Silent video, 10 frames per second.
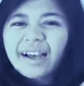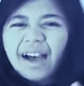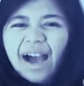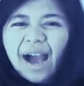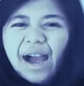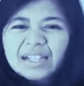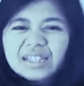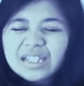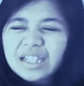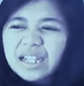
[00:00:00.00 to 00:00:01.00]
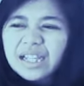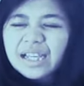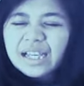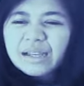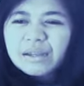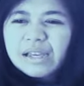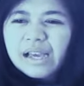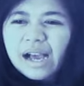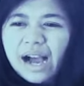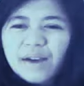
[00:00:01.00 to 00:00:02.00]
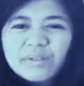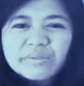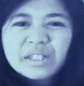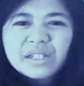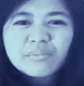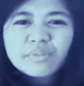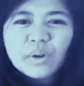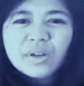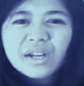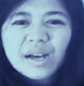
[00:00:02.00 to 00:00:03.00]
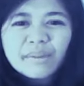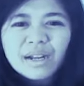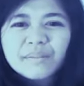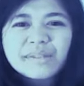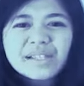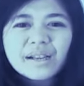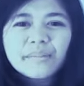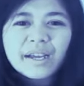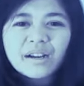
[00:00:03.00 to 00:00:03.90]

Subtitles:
chilly, I was just broken up and I'm missing my girl,